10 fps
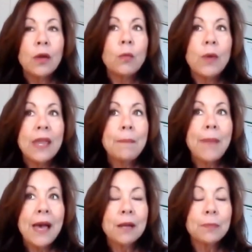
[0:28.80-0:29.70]
We
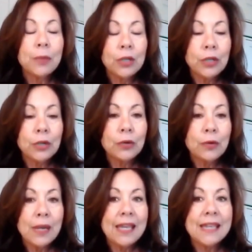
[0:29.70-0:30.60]
Back
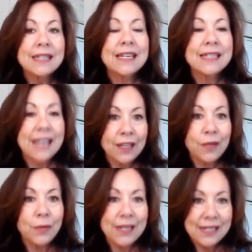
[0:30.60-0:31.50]
Blue is
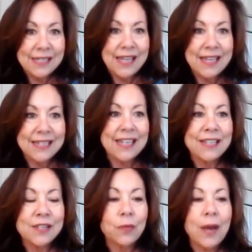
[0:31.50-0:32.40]
exactly what it says.
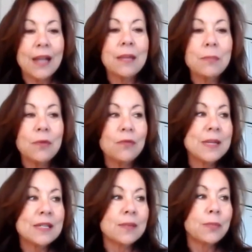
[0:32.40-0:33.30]
It's a rally
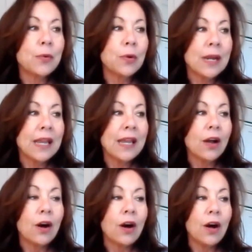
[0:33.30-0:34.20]
movement
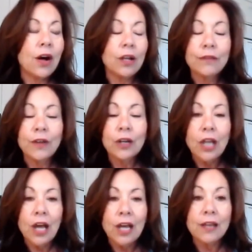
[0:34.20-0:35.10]
supporting all of our
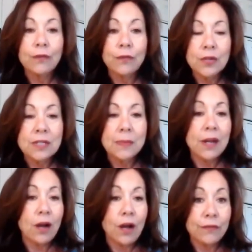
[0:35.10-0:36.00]
law
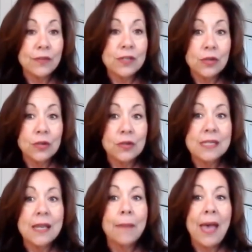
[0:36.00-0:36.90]
enforcement
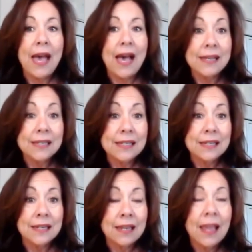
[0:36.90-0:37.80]
officers, past